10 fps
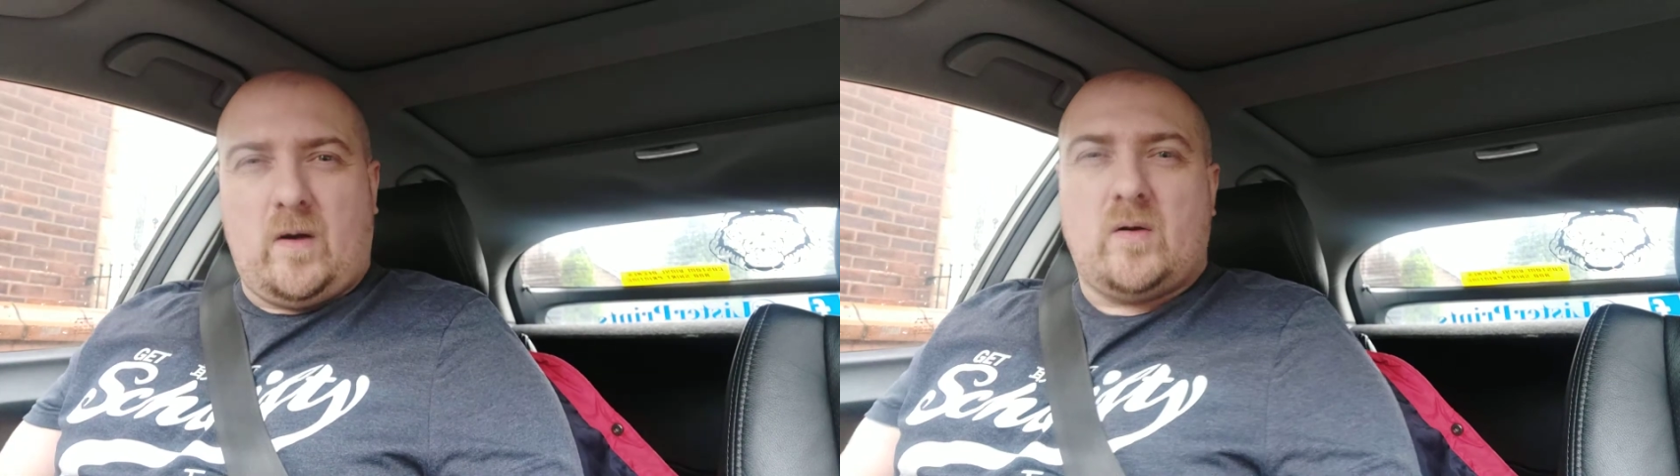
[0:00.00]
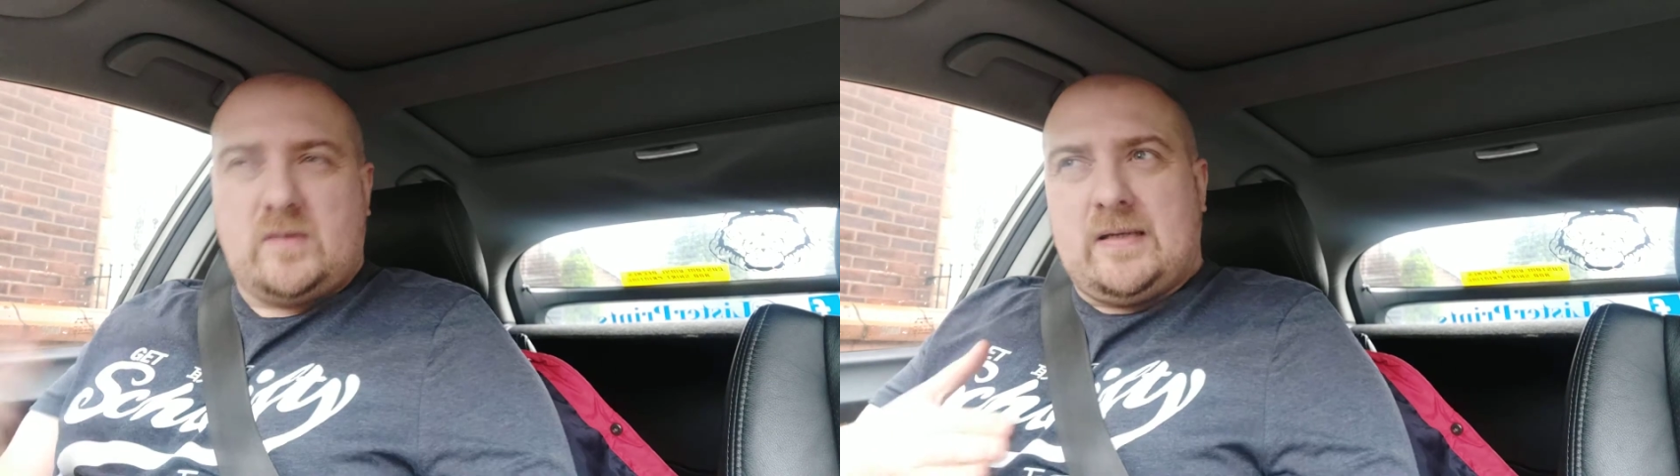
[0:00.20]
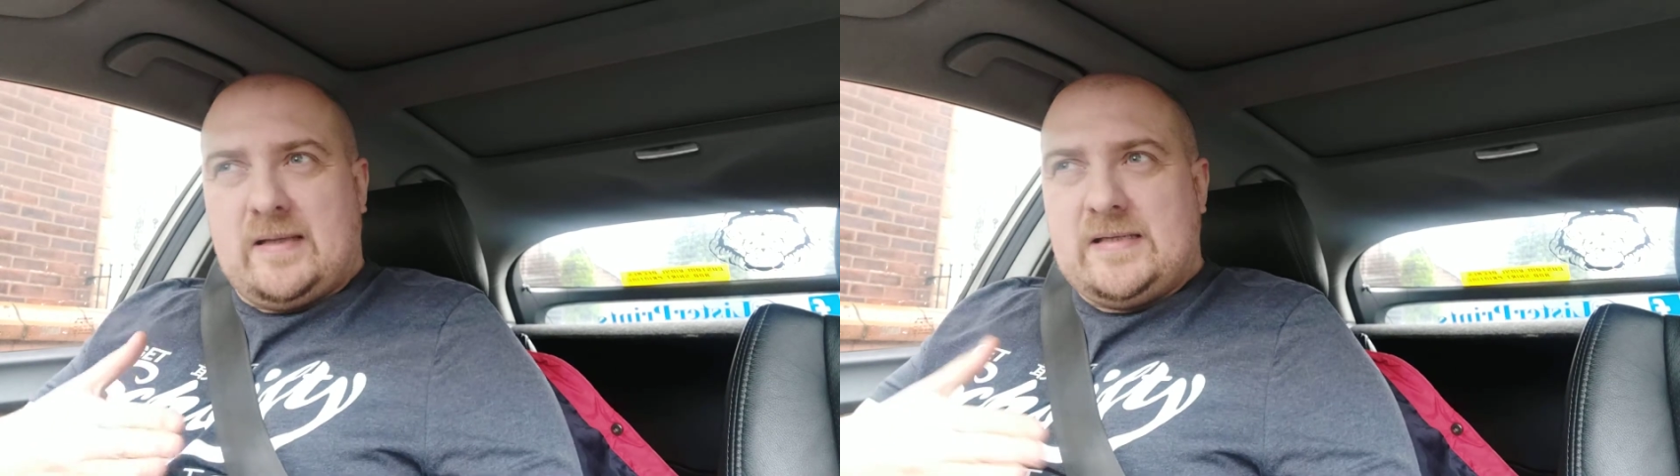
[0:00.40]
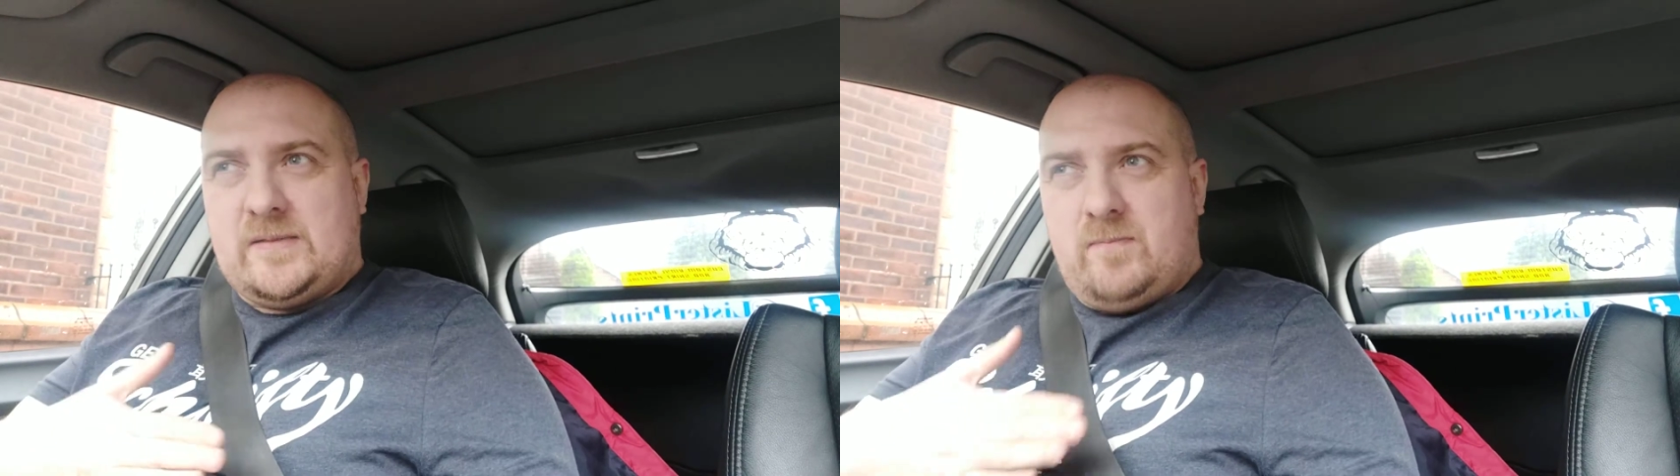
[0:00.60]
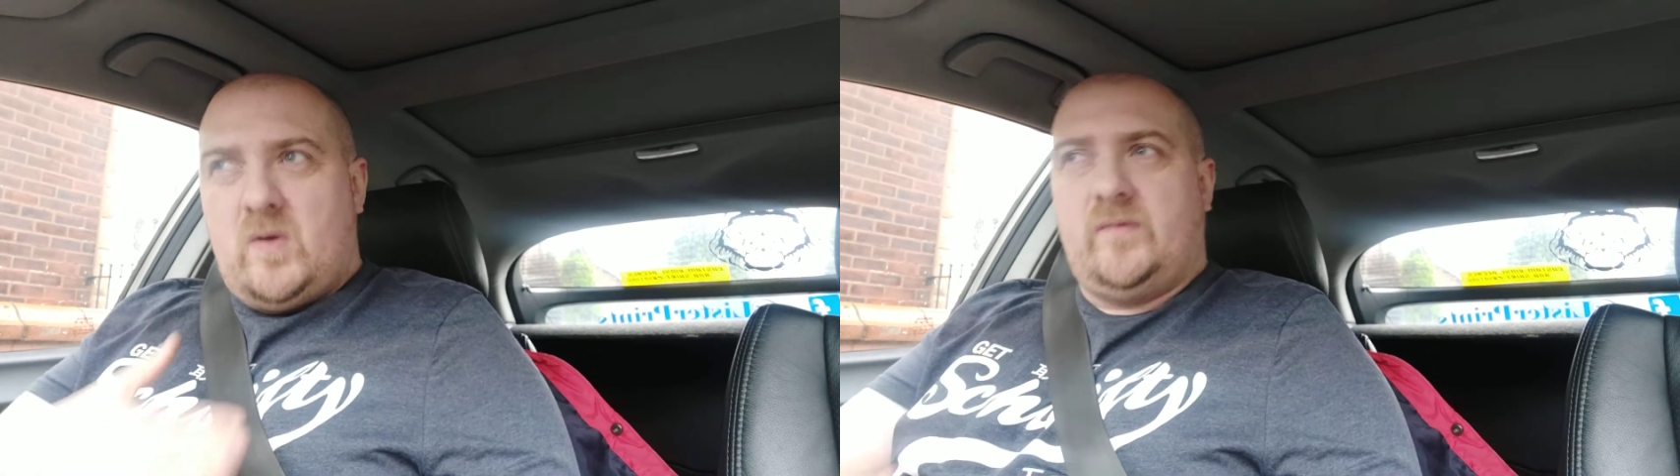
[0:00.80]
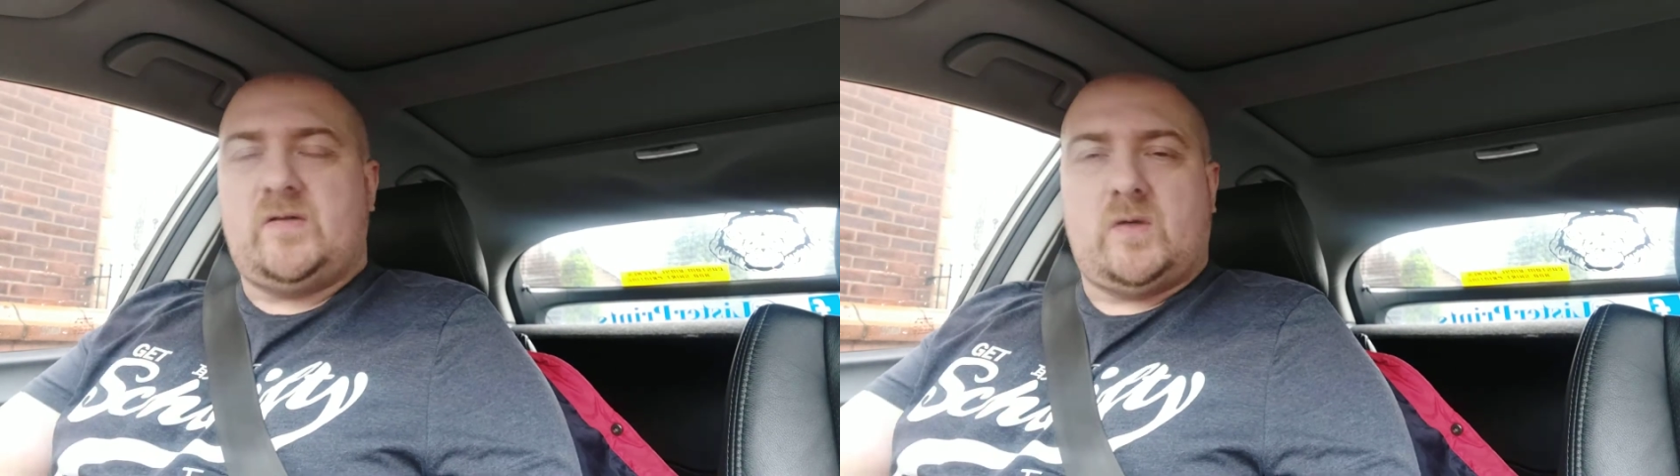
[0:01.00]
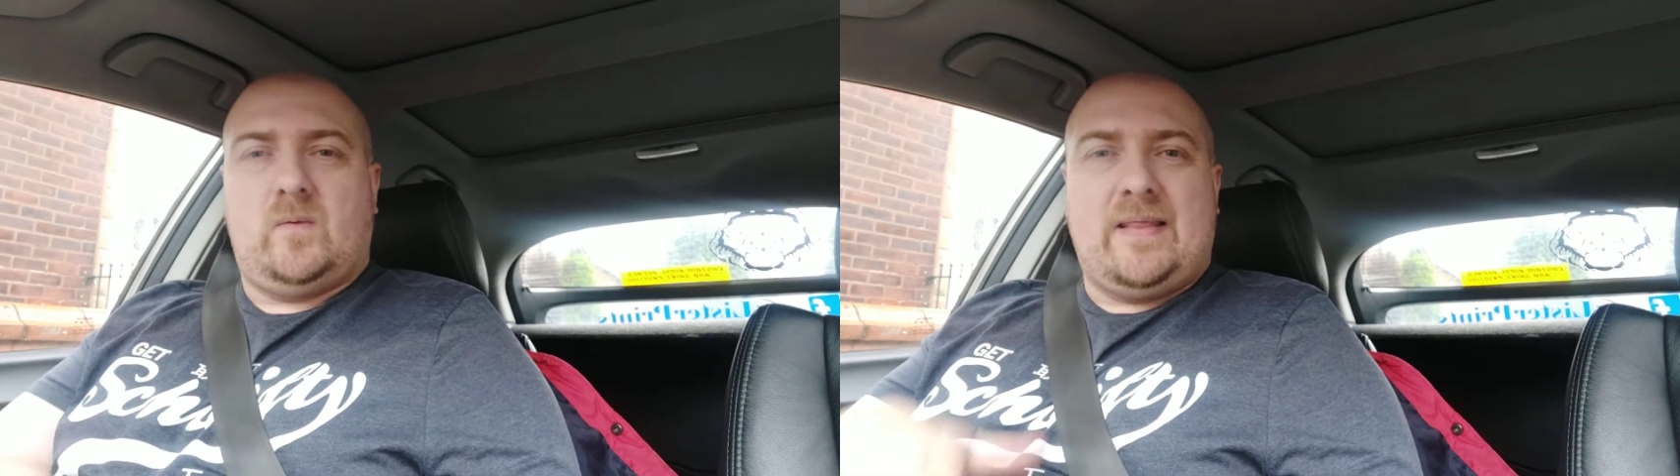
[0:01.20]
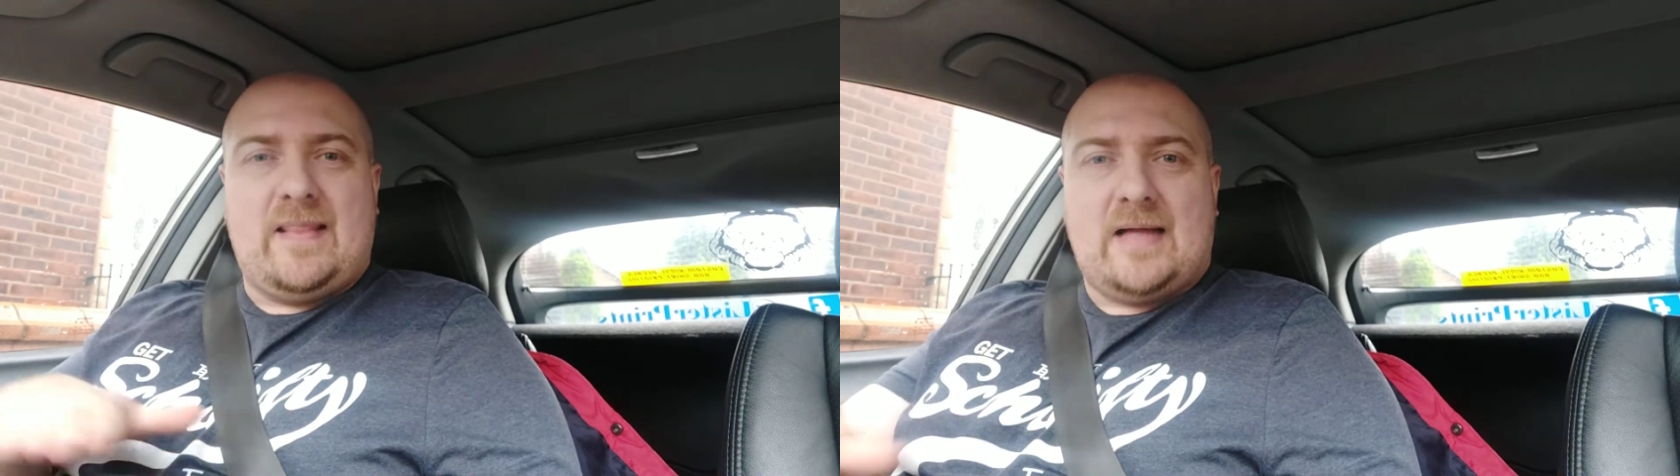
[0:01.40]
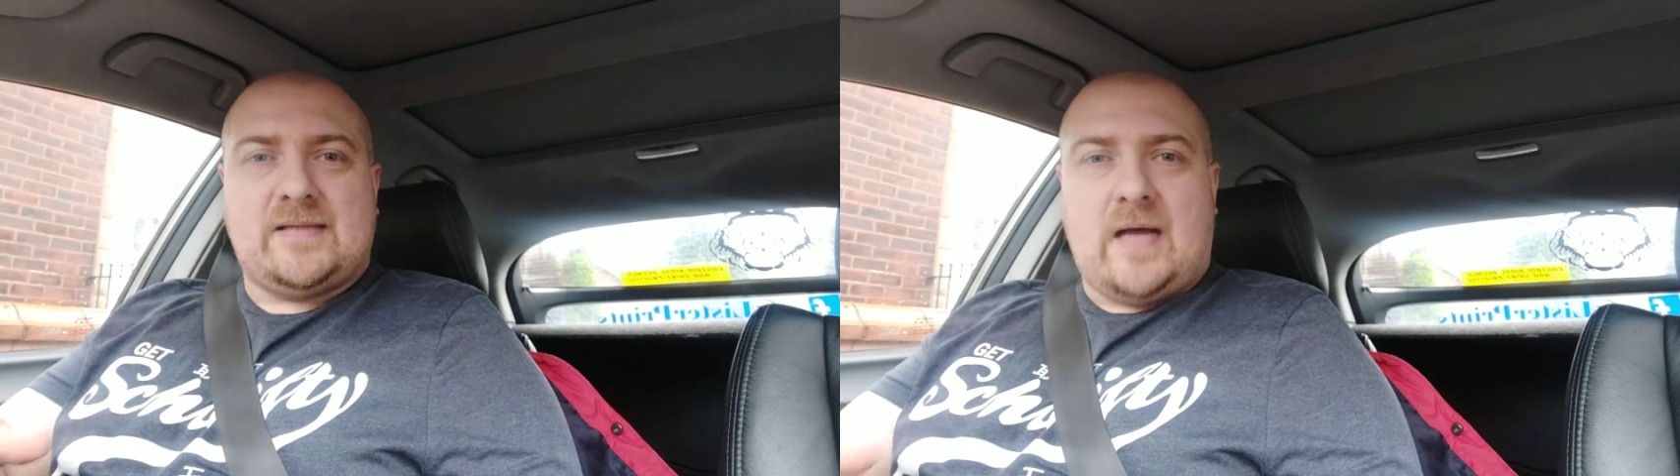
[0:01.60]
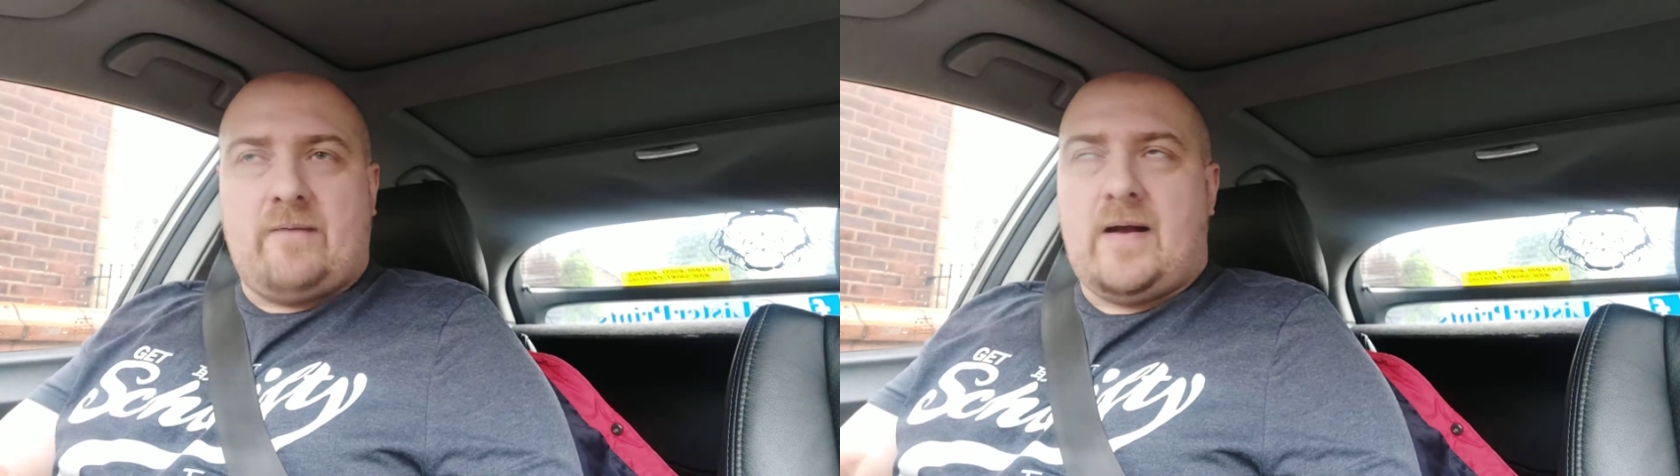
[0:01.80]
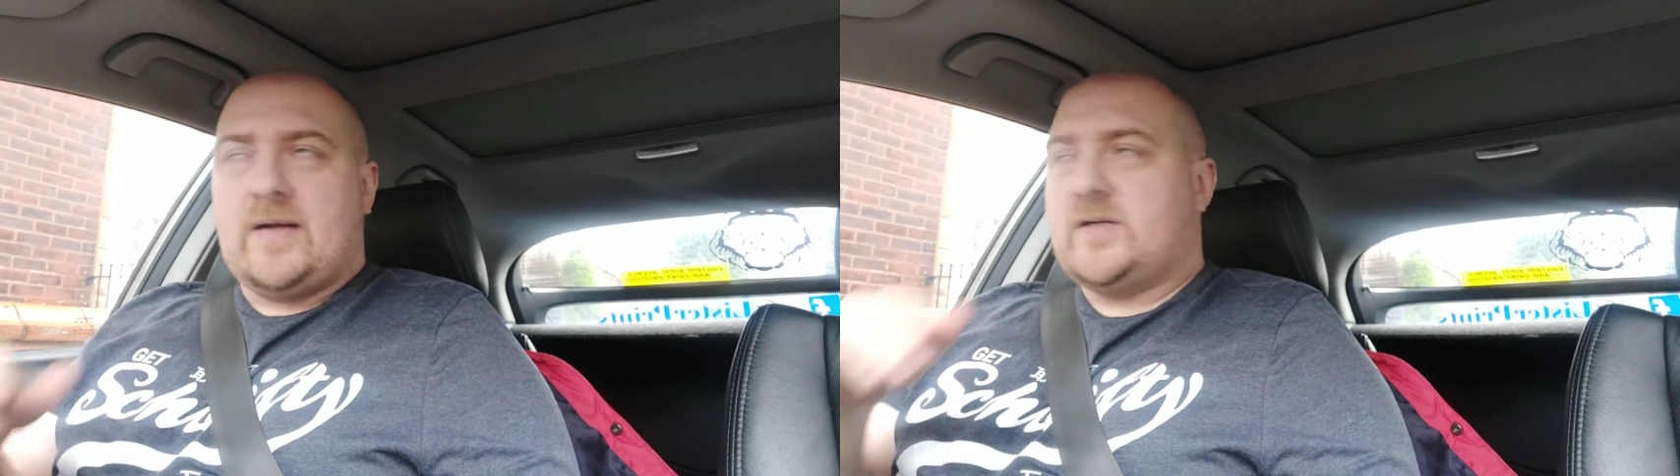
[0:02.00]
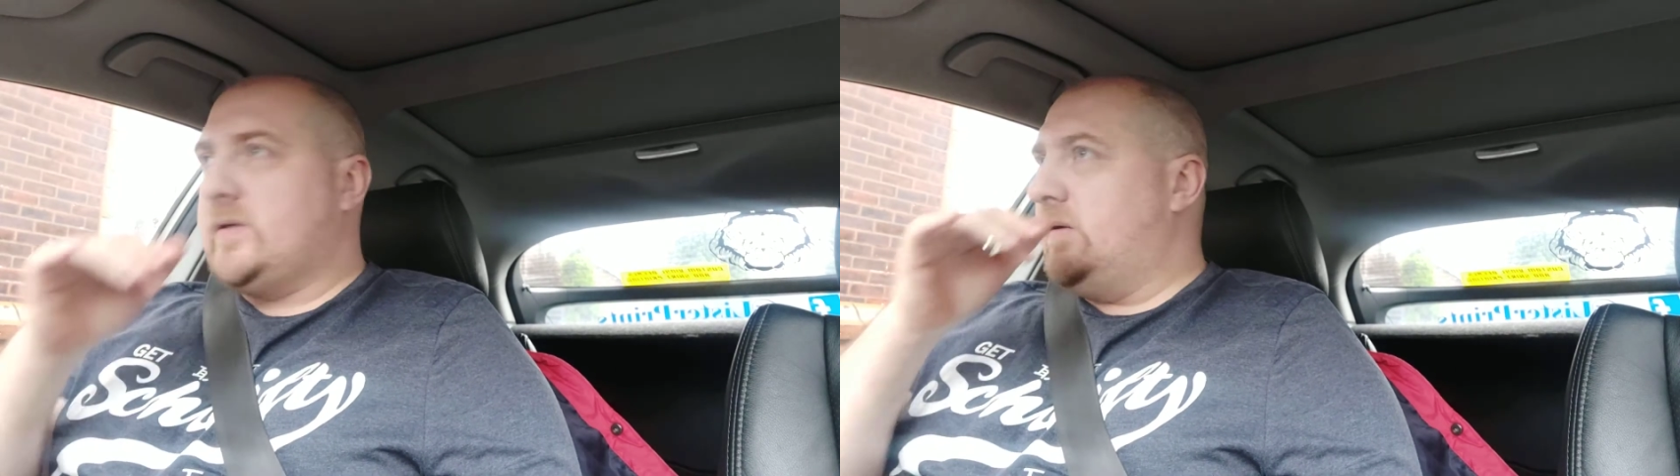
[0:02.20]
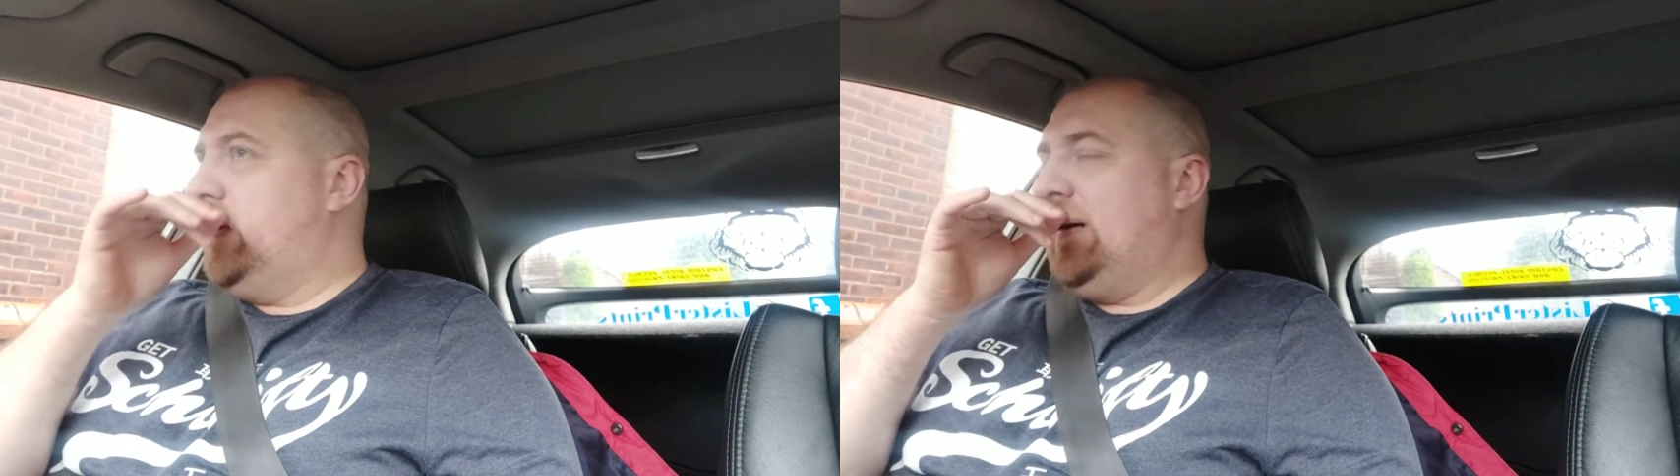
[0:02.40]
or at least move in that direction,